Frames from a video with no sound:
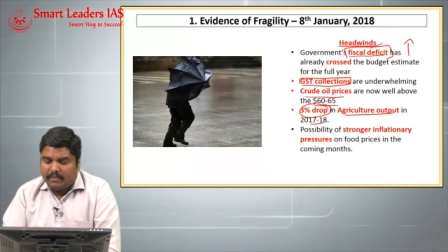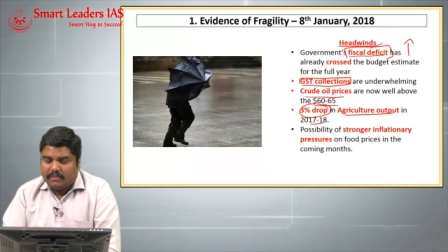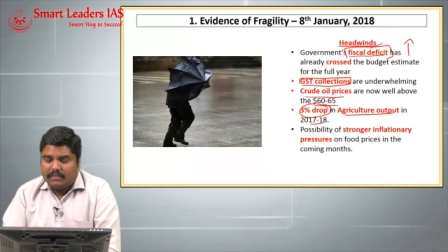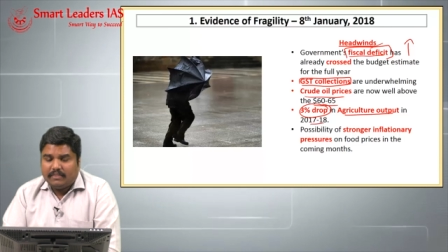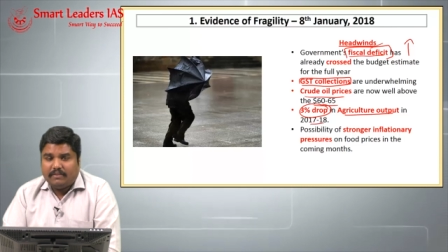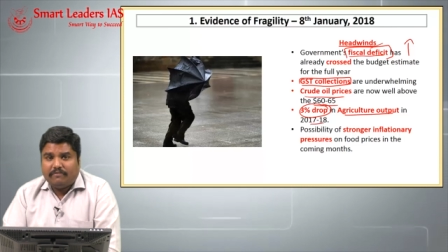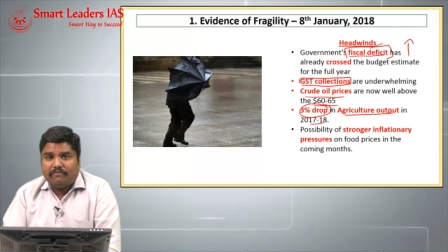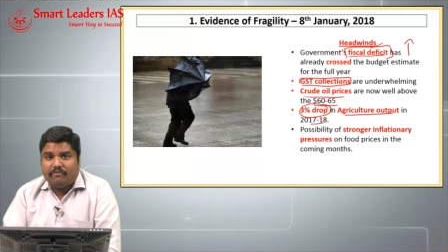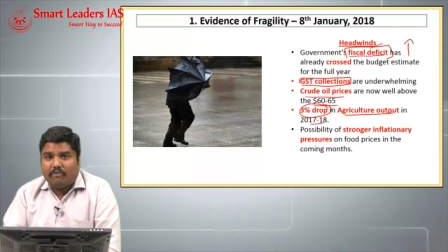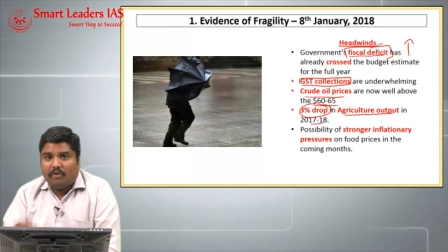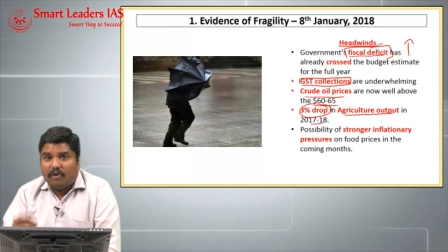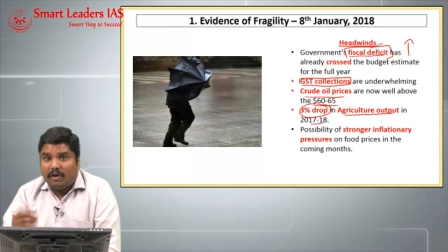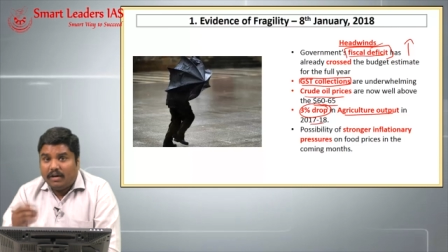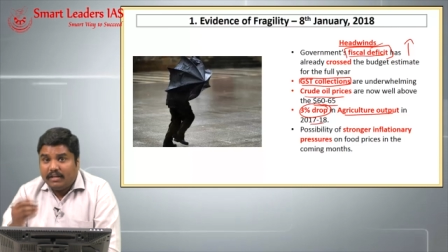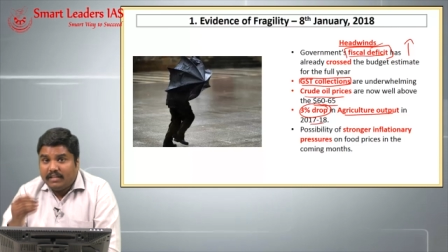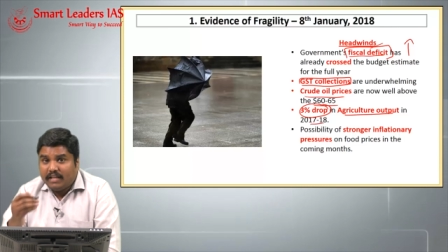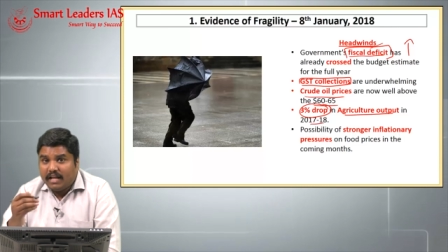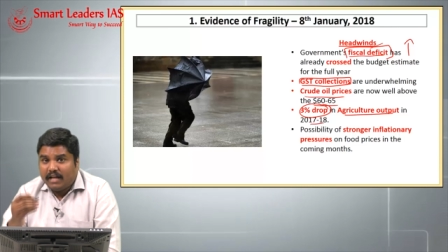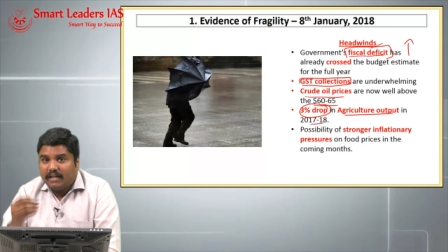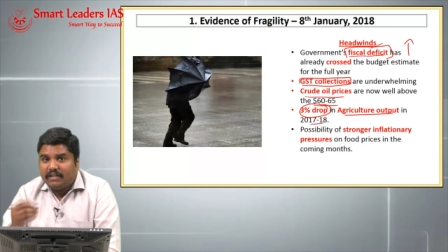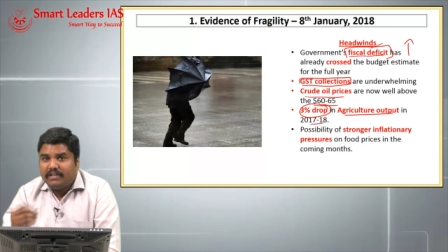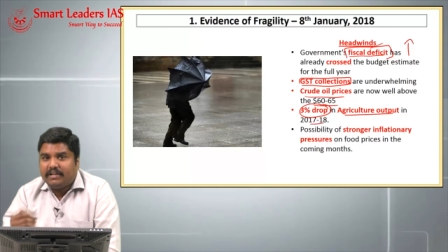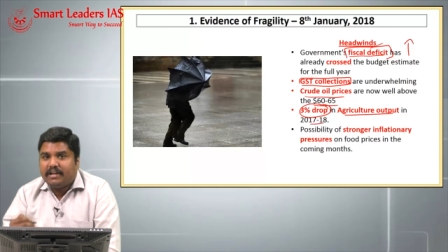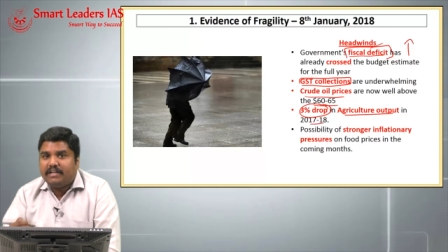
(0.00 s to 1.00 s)
the fall in
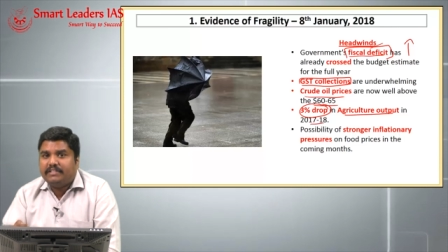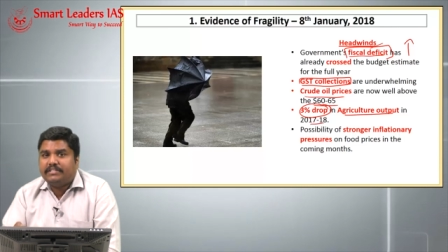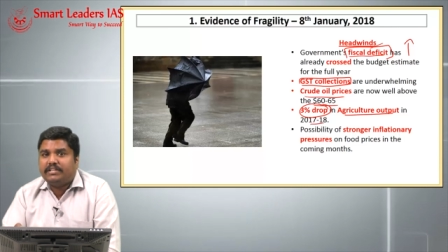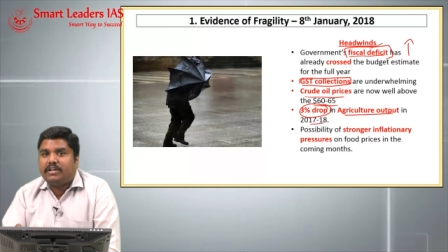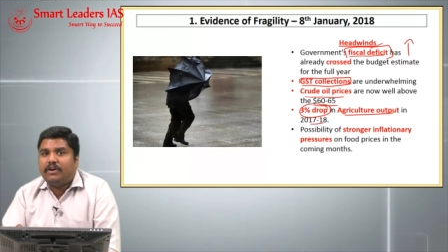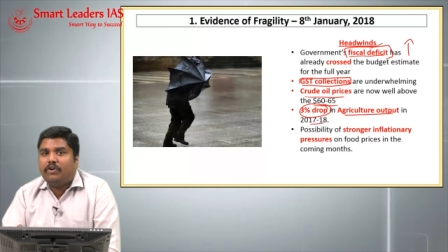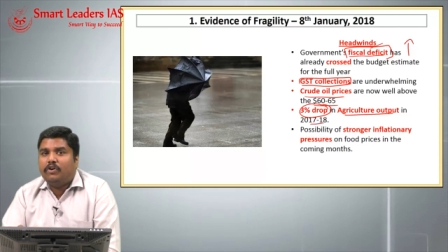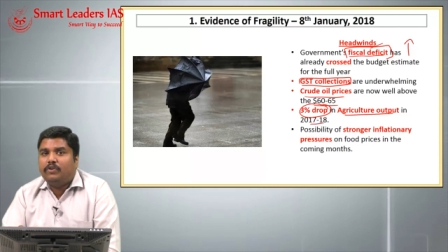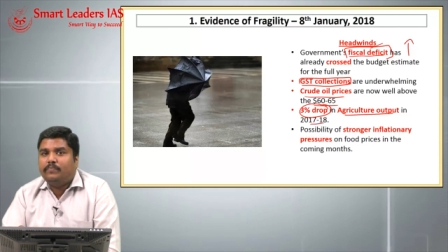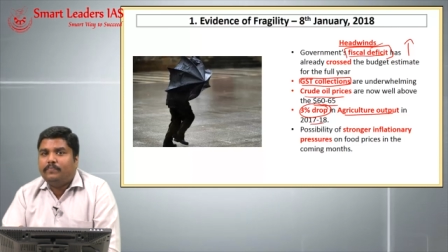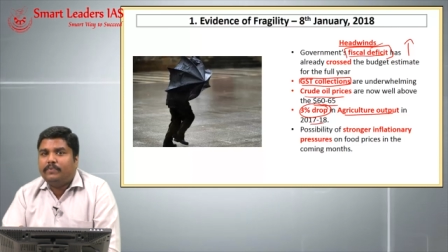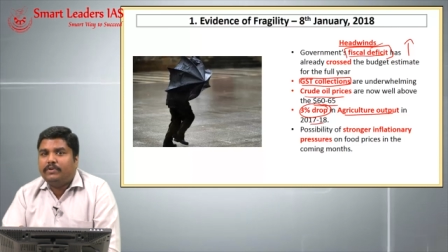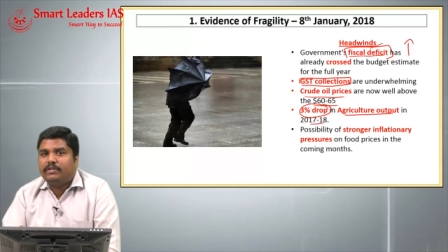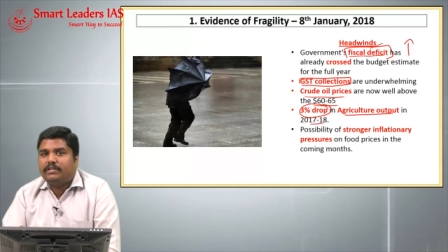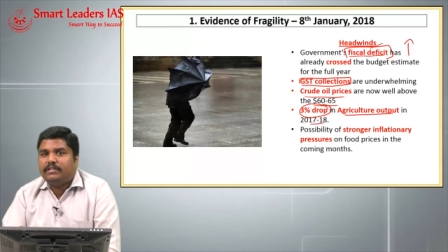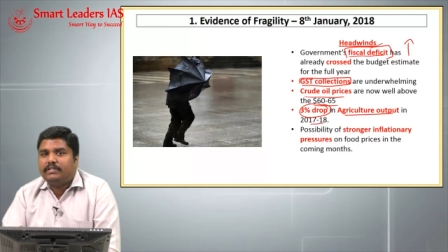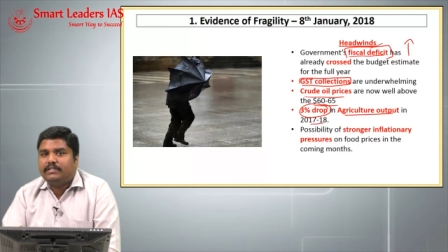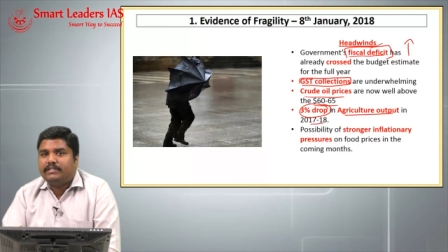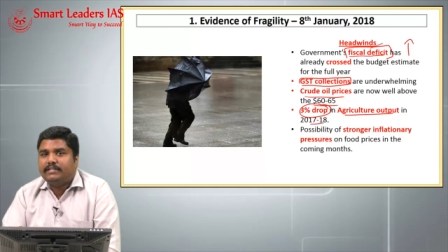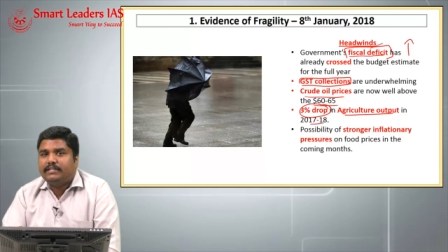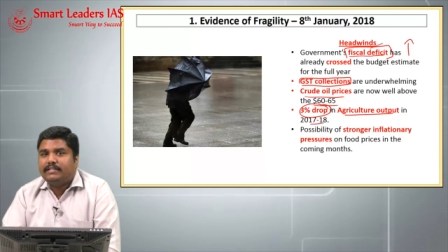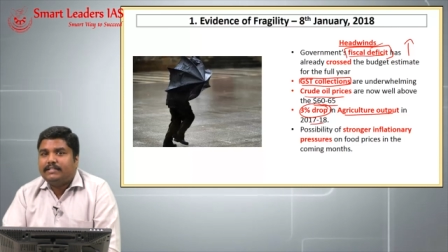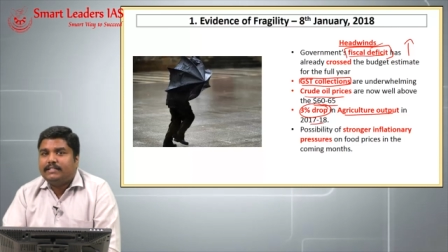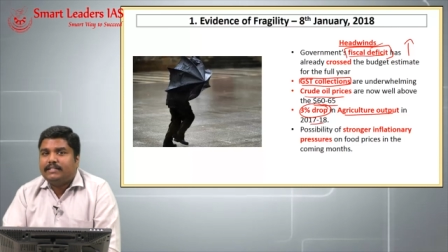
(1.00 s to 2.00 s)
agricultural output
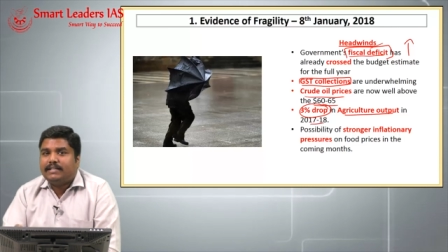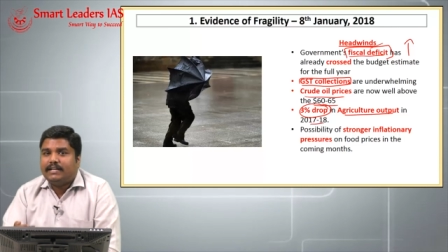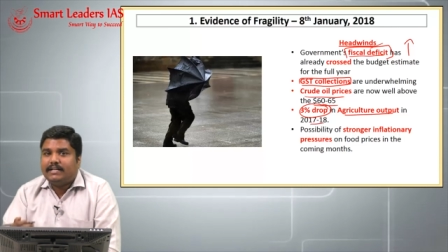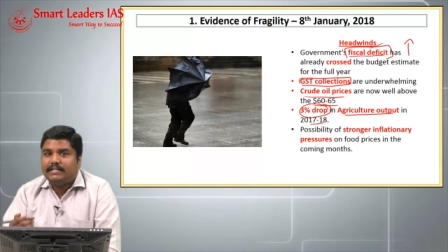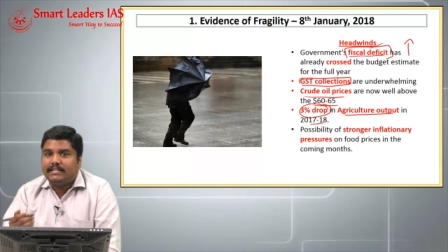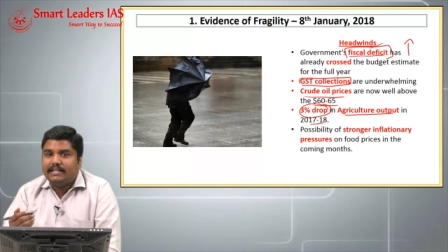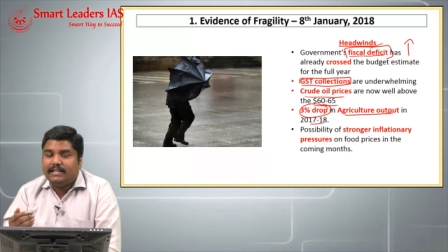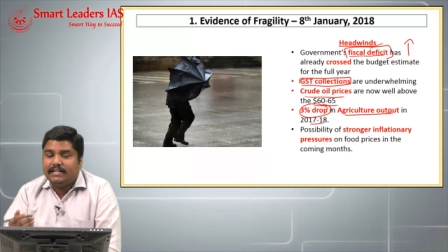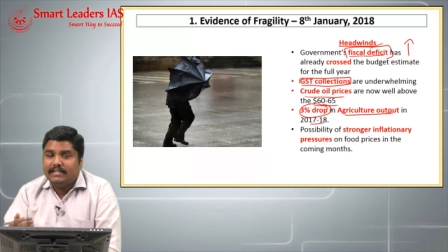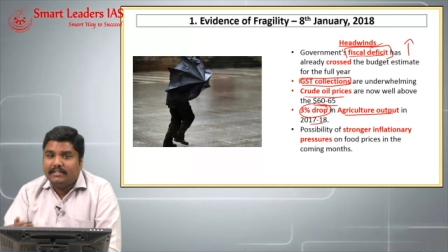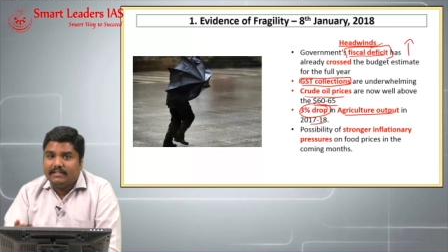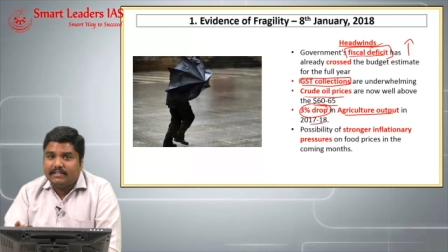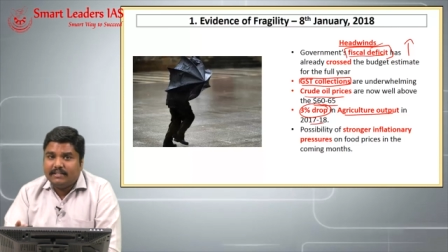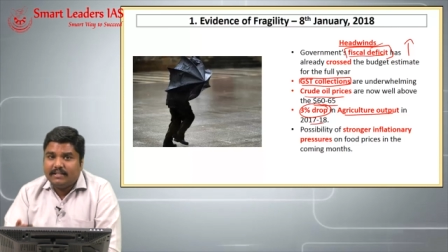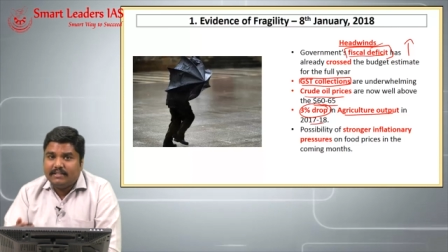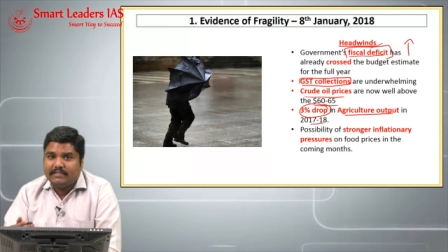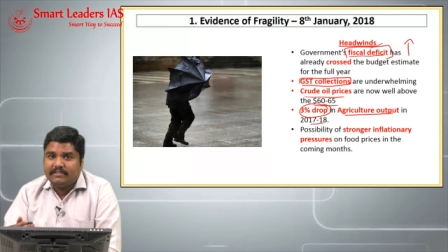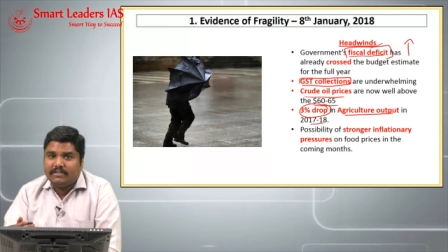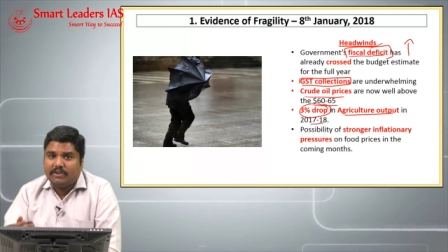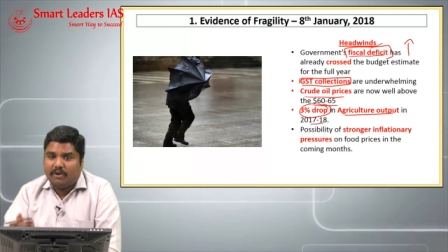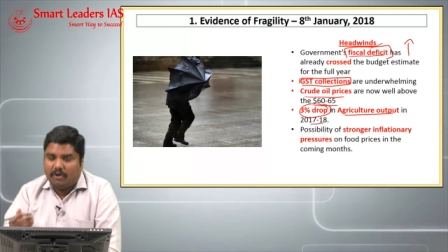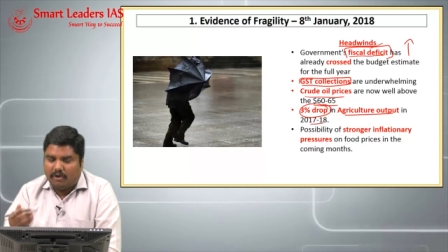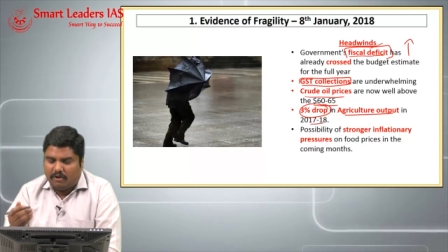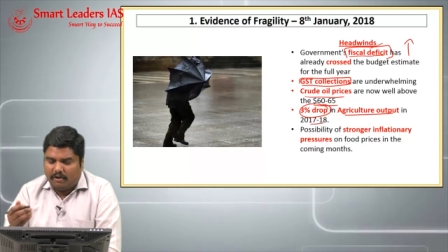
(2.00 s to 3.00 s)
and increase
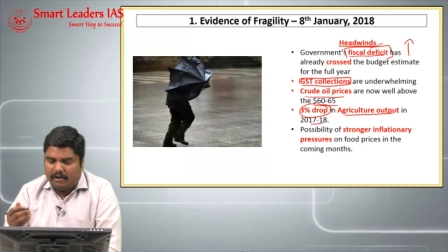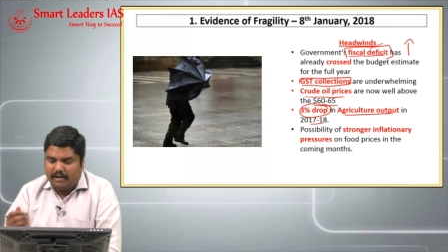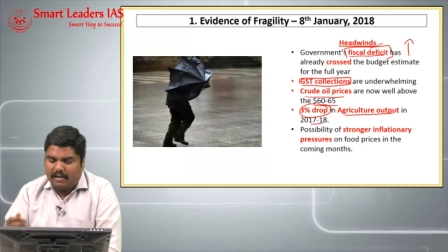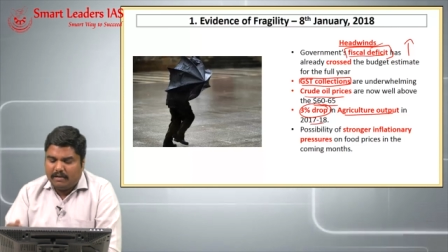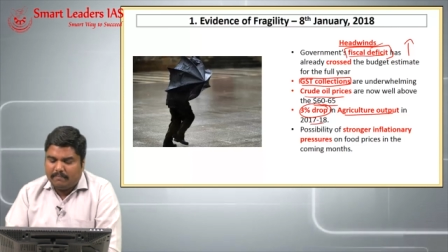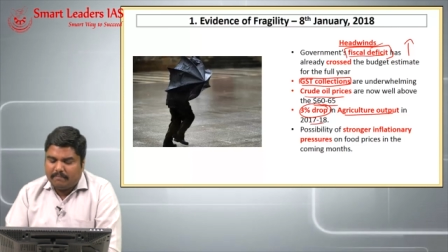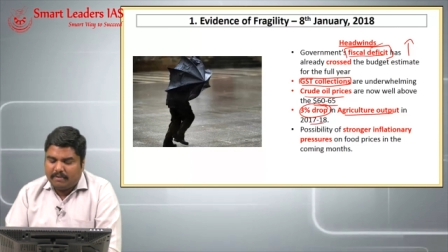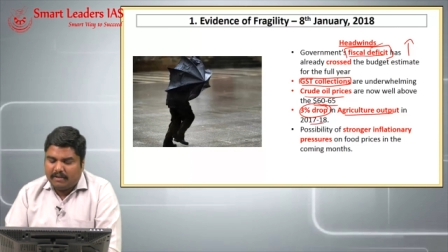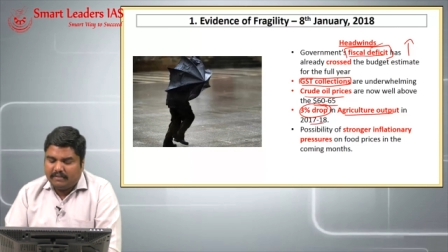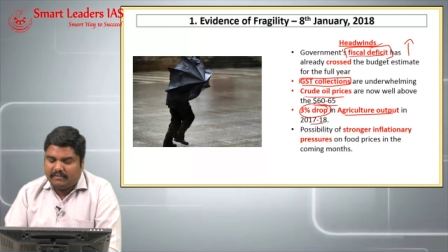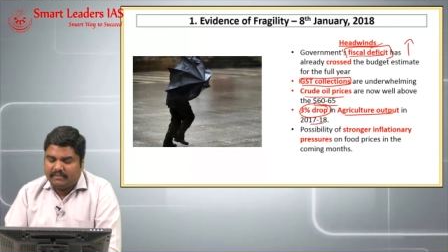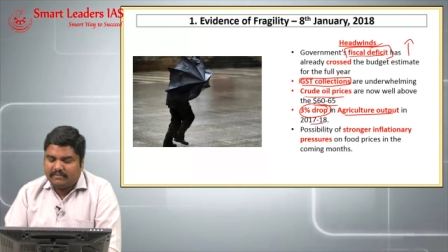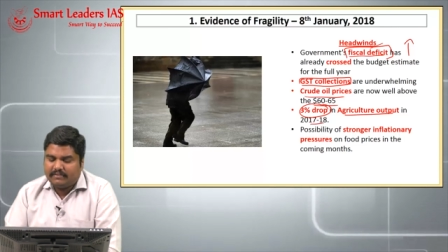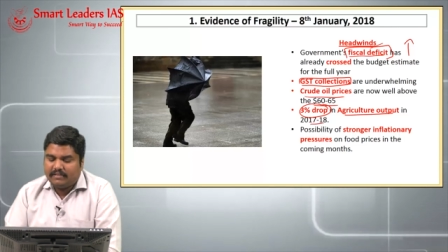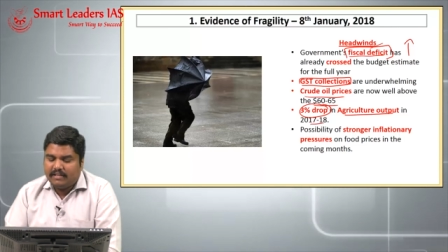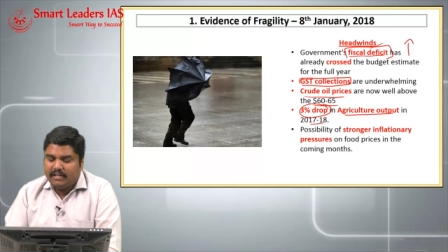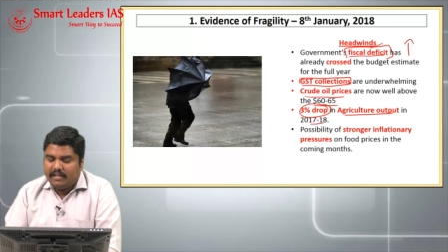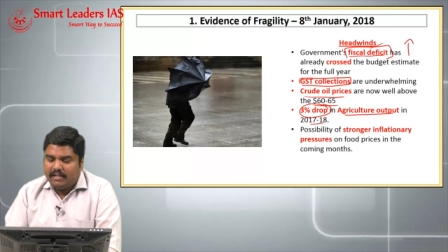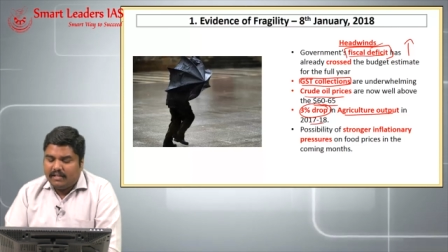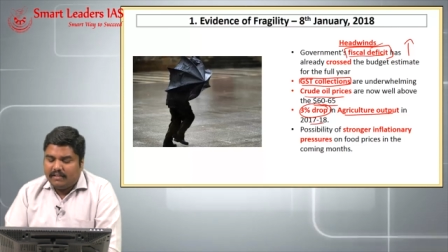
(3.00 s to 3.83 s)
in oil prices